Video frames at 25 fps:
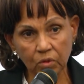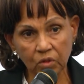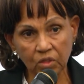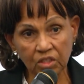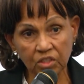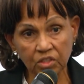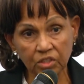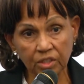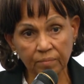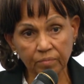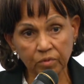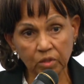
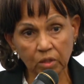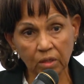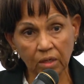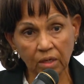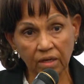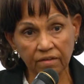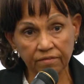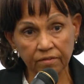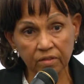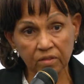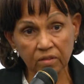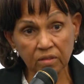teach them to
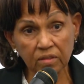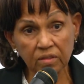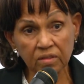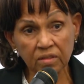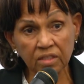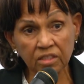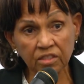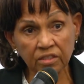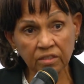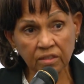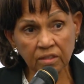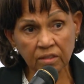love
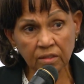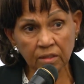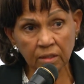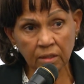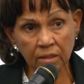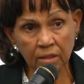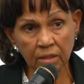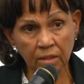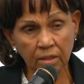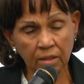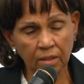unconditionally.